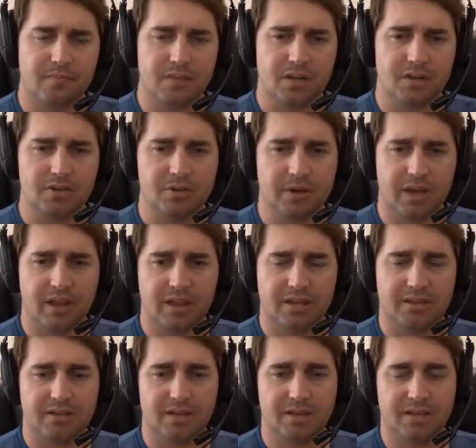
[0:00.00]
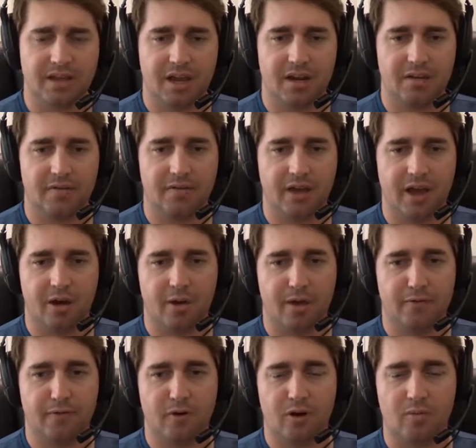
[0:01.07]
again, that's kind of how I
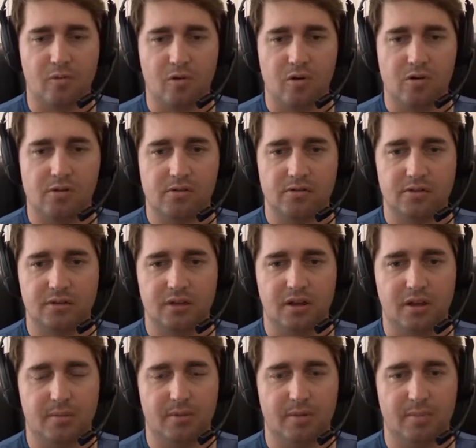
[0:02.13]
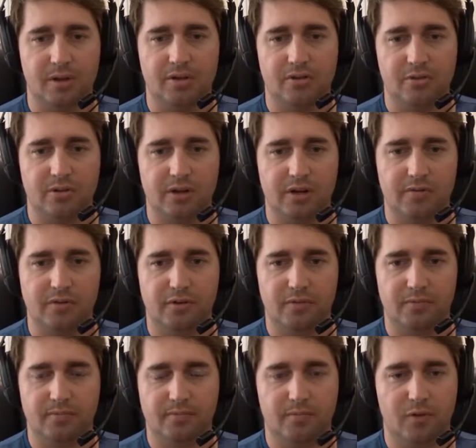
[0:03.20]
farm walls. I've been doing it for
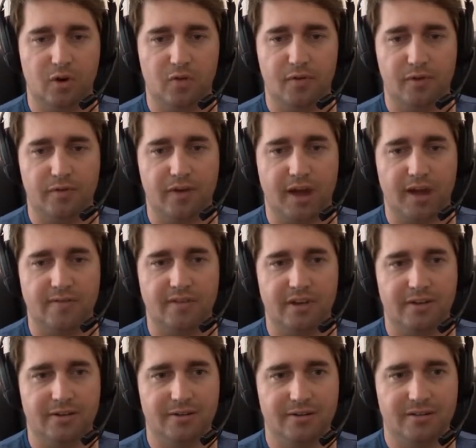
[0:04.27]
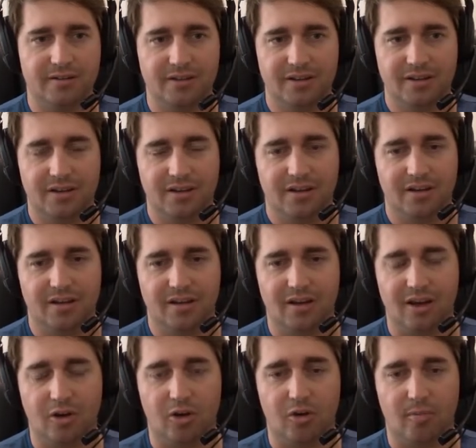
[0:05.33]
over 5 years. On
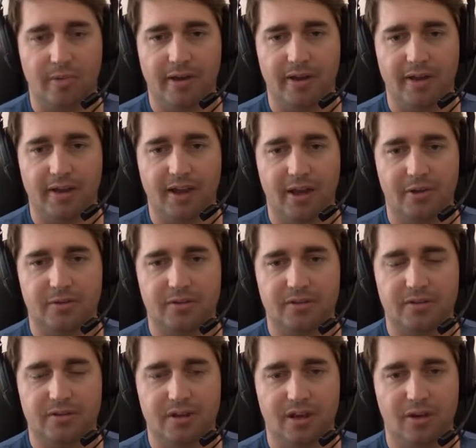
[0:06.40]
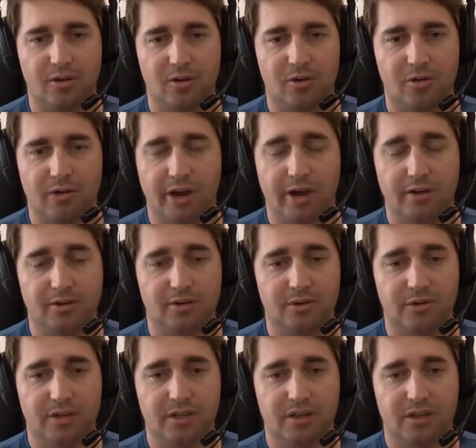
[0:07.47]
all my accounts. I know how to do it.